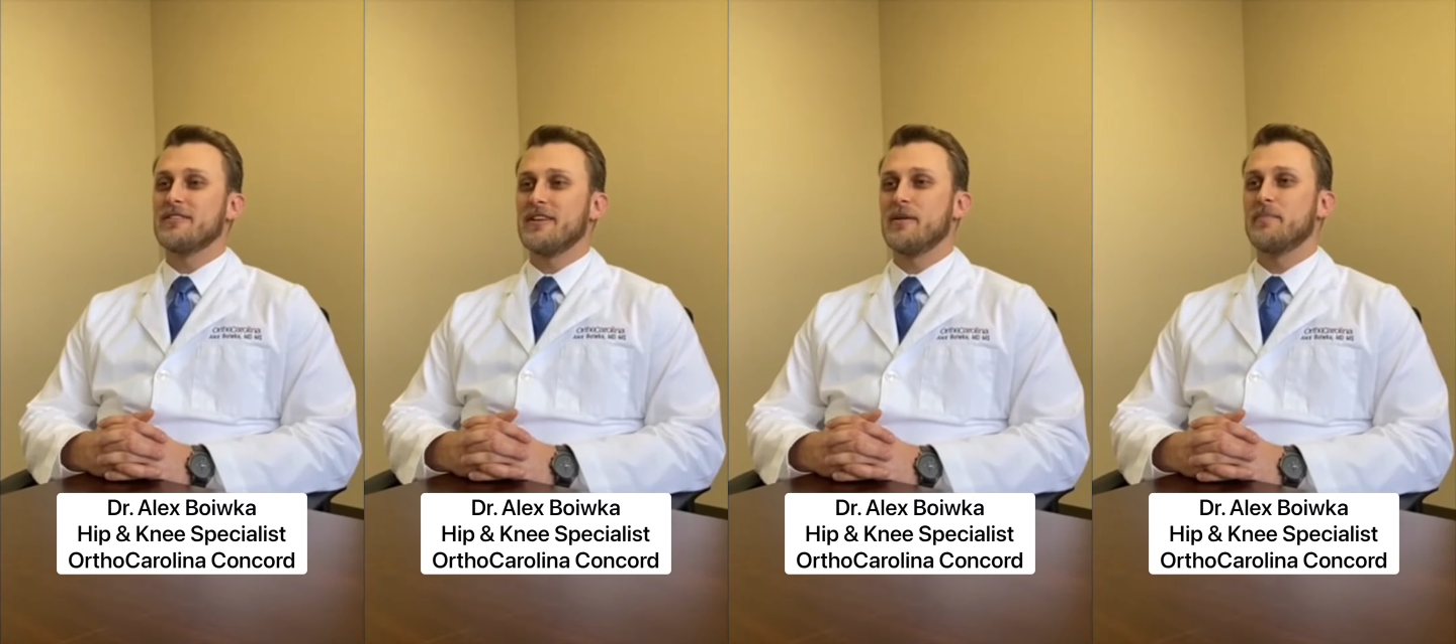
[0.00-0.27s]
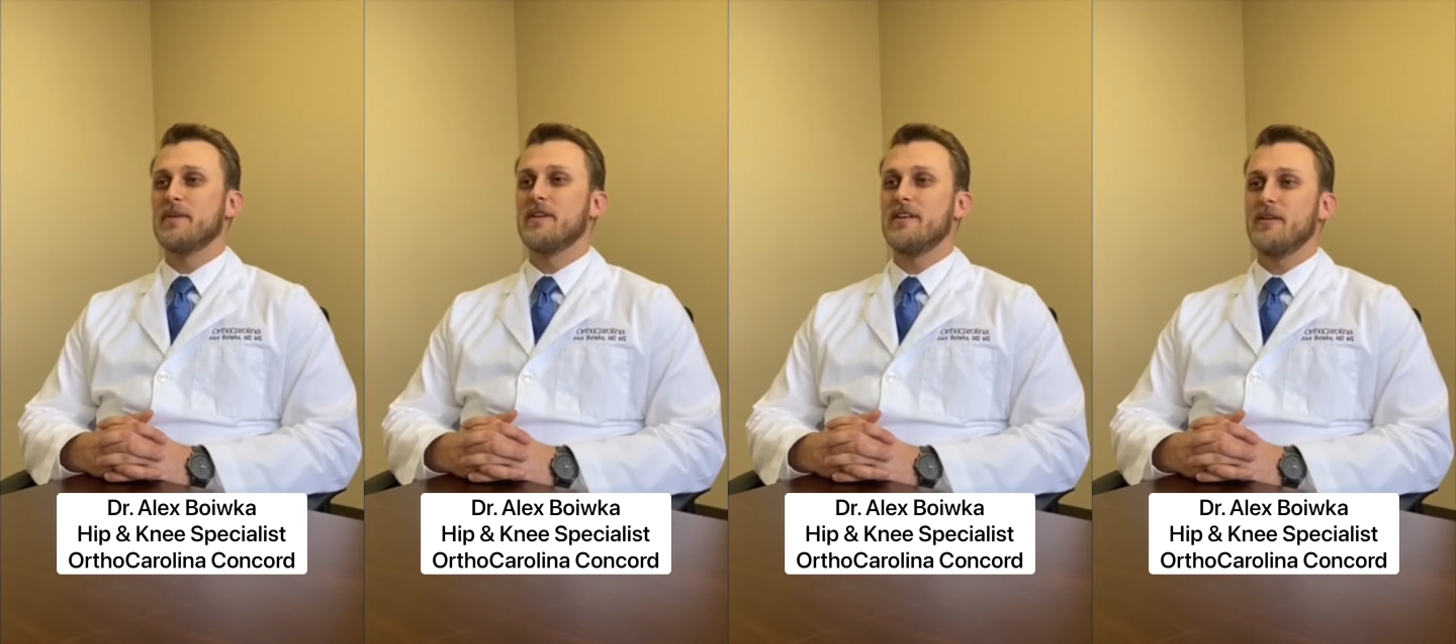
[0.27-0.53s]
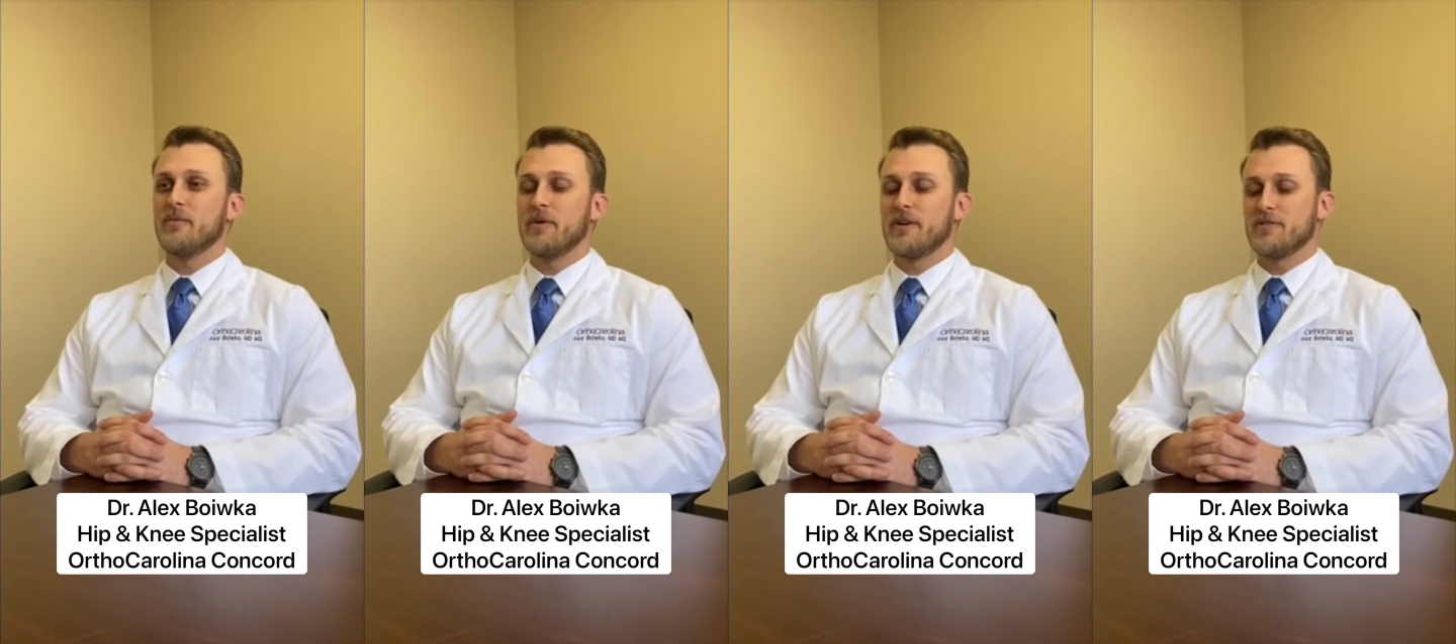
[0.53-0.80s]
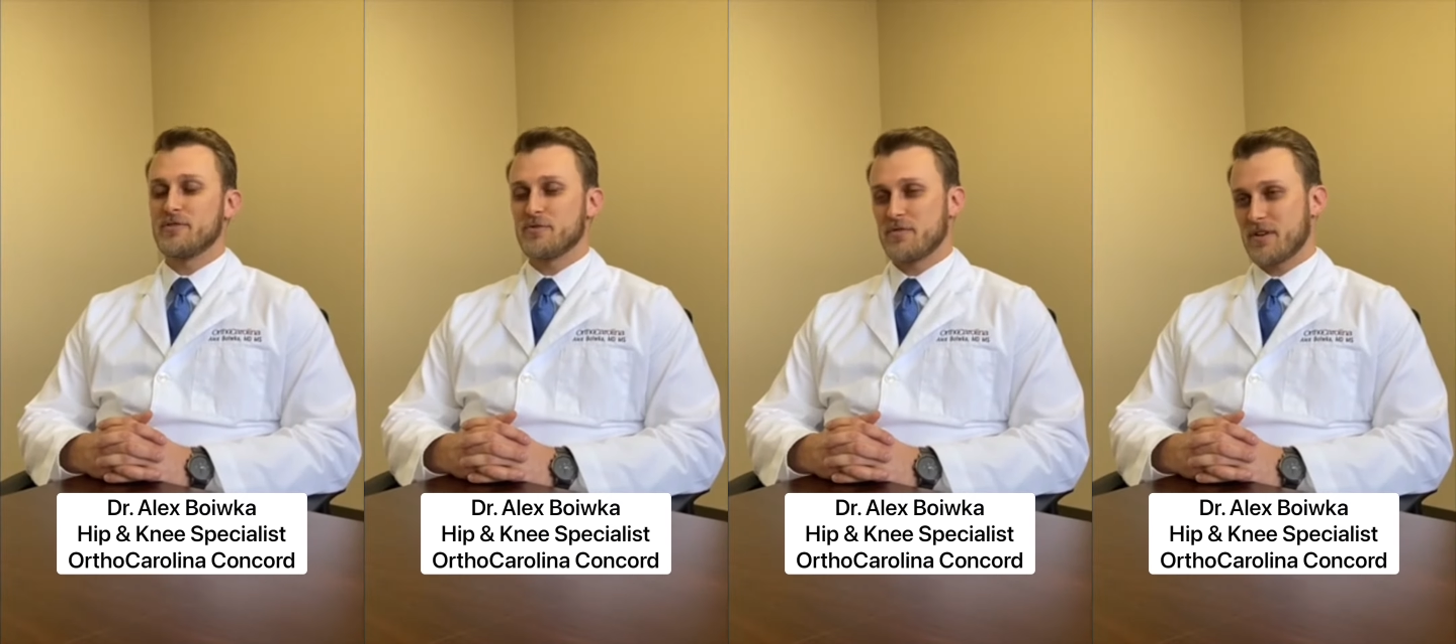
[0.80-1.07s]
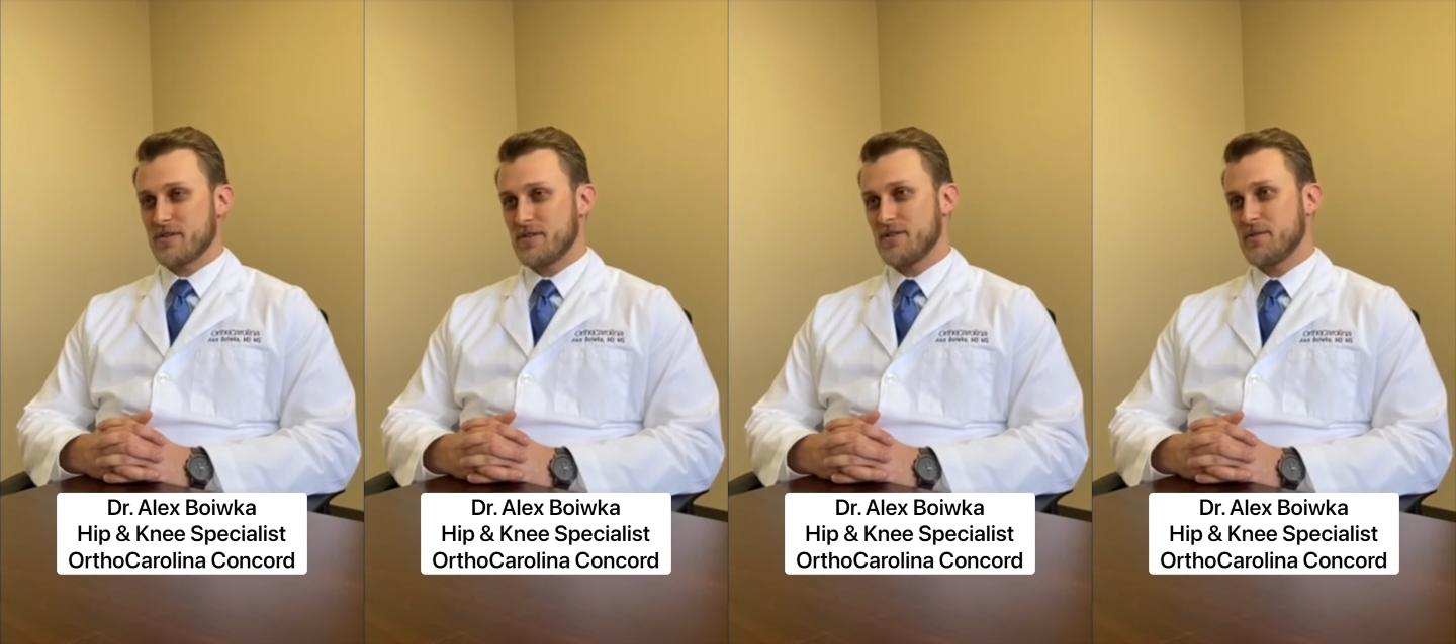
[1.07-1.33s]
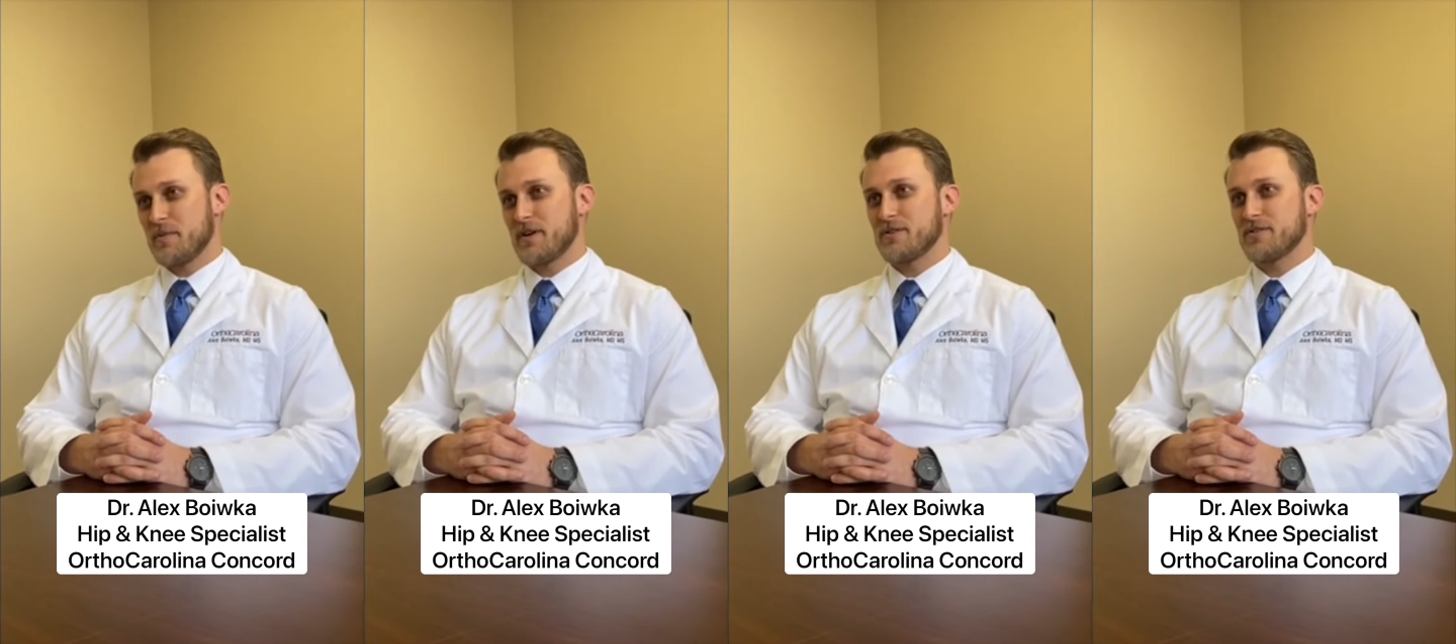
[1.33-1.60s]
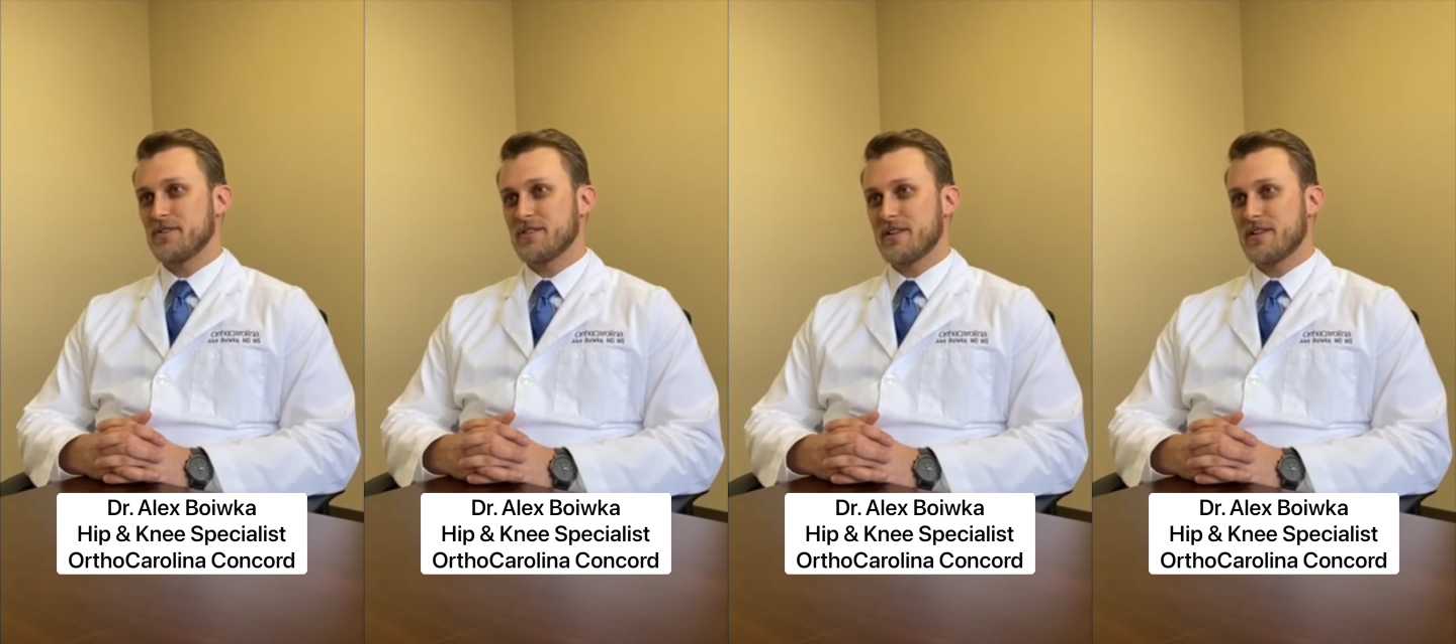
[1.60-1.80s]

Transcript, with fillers: hip and knee reconstruction specialist